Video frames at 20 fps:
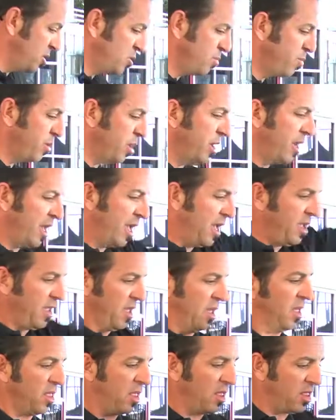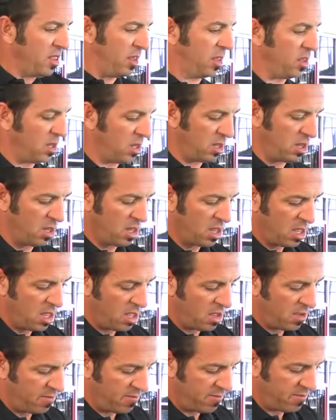to put a
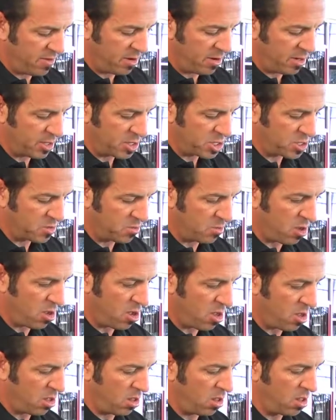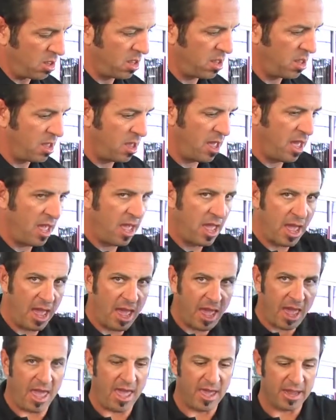very small
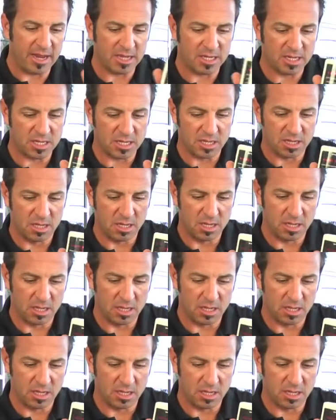X